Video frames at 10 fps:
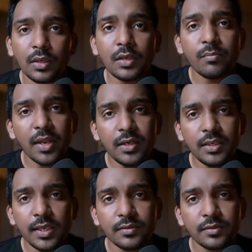In many
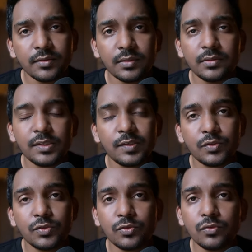cases, this
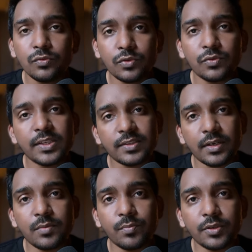is true to a
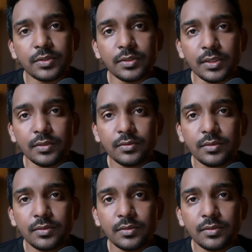certain percentage.